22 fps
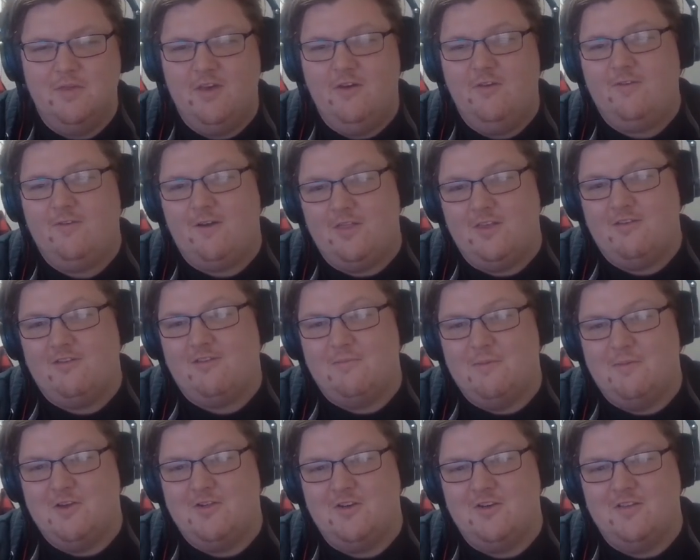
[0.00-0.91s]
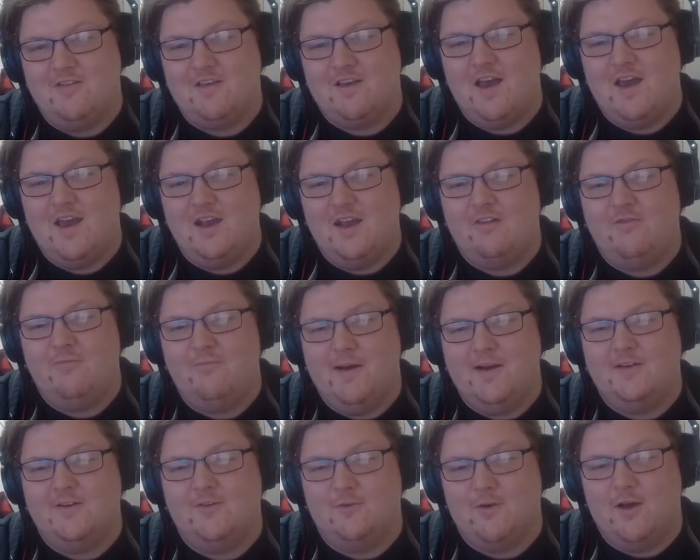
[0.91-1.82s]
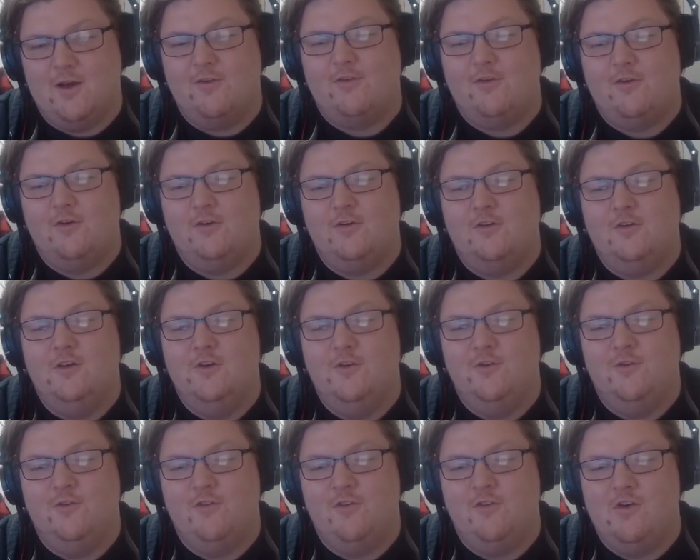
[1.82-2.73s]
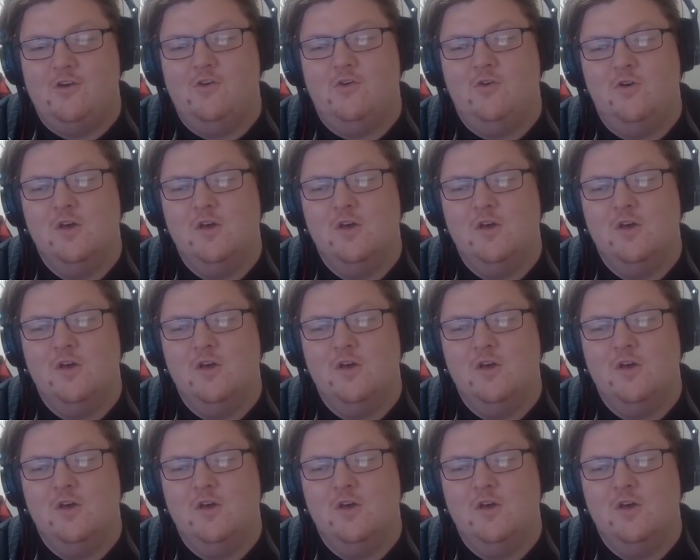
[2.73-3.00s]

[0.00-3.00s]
those are the submissions I expect a wrestler to lose to